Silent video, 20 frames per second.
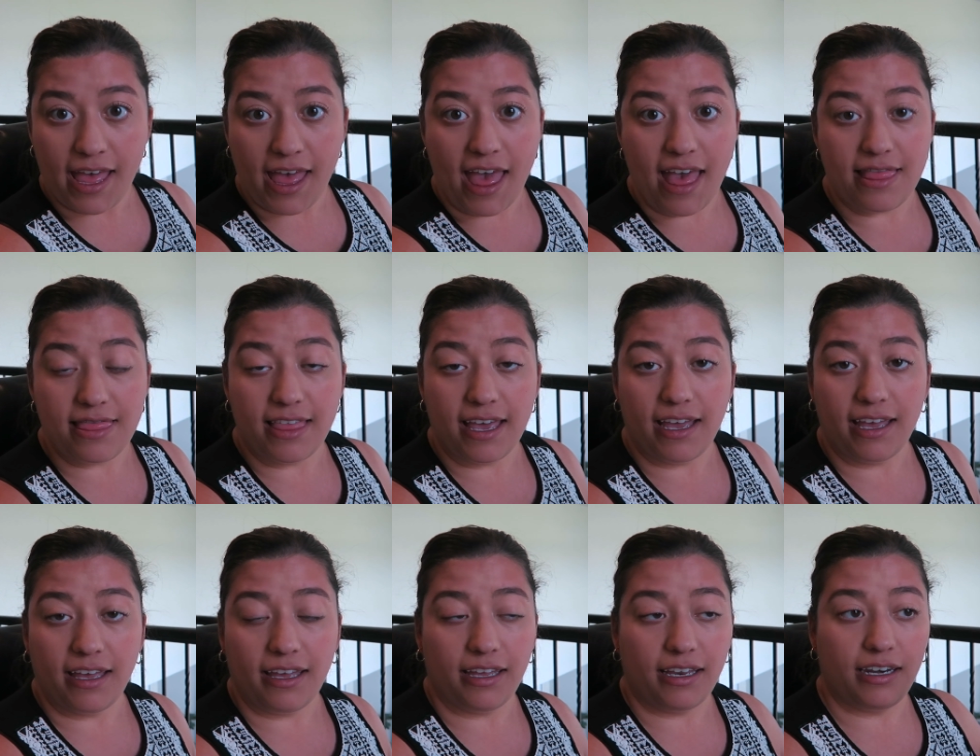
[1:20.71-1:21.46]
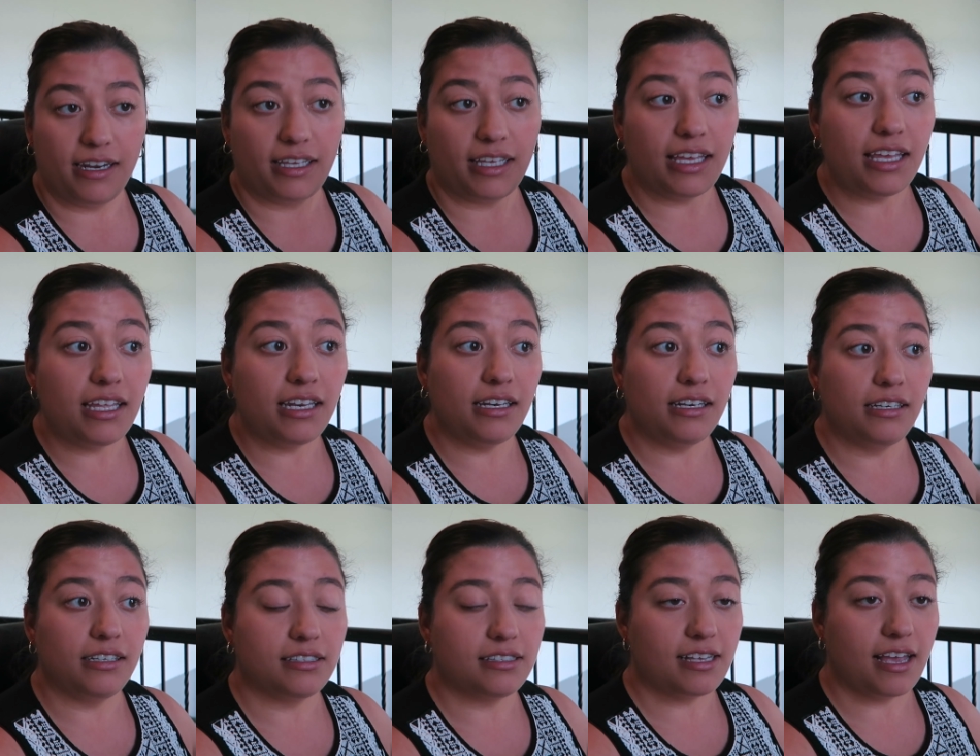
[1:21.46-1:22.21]
And then
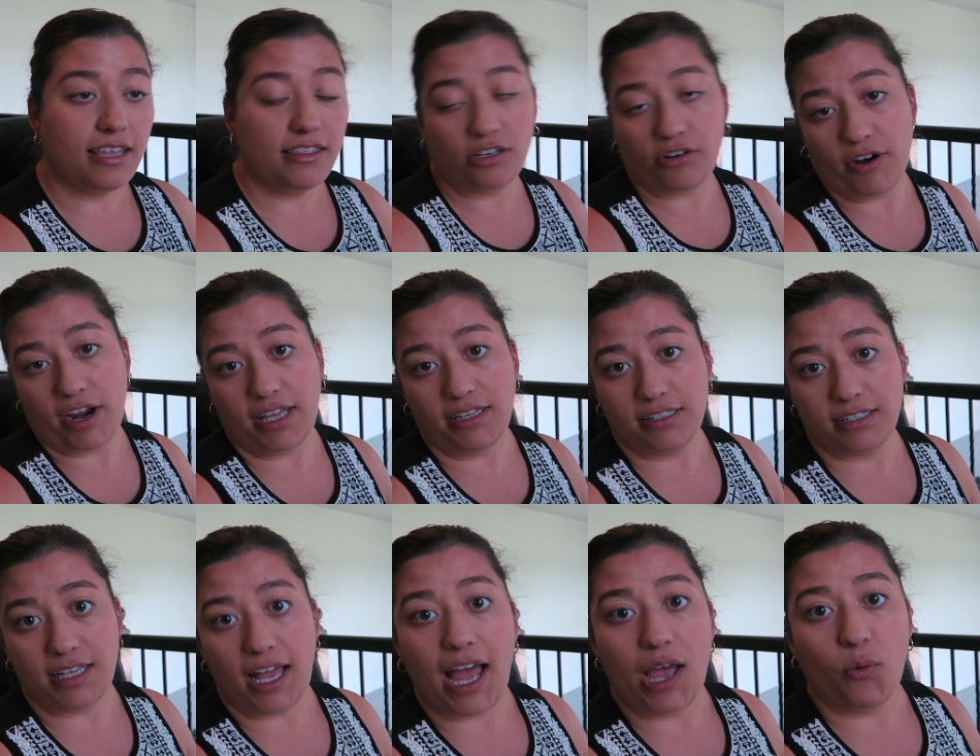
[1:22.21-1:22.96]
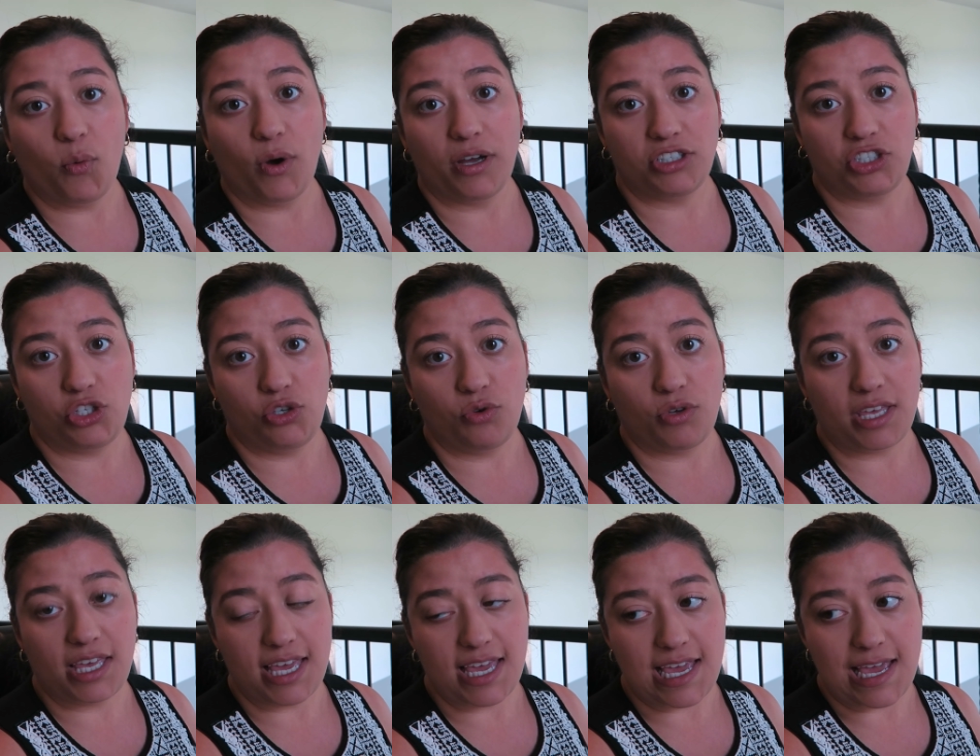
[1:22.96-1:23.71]
inside the crates, I want to
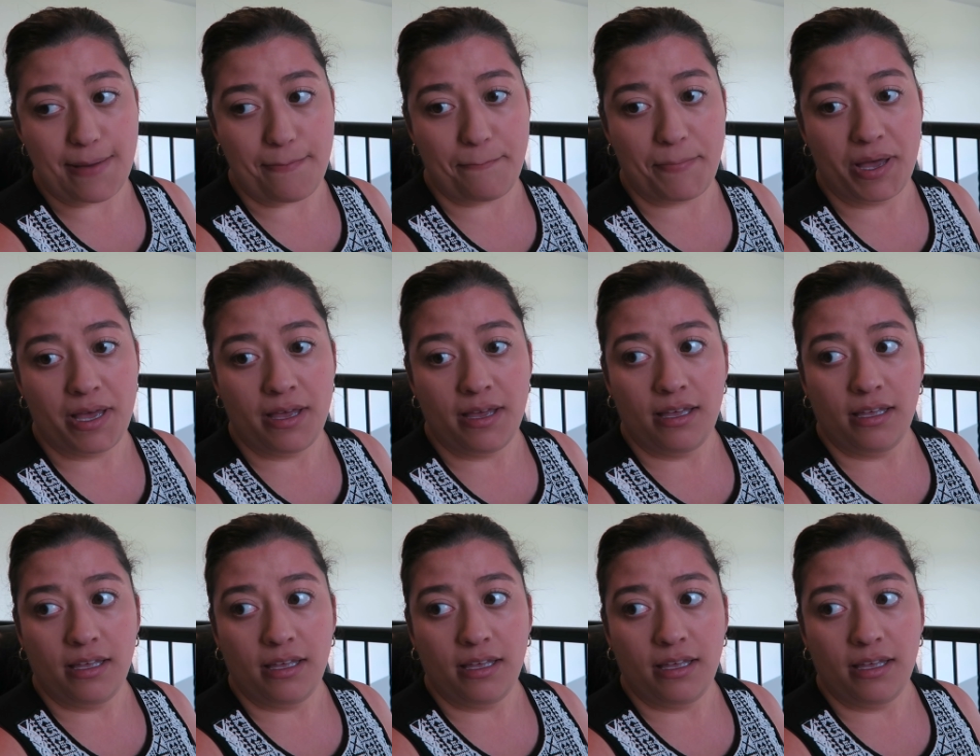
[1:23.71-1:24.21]
keep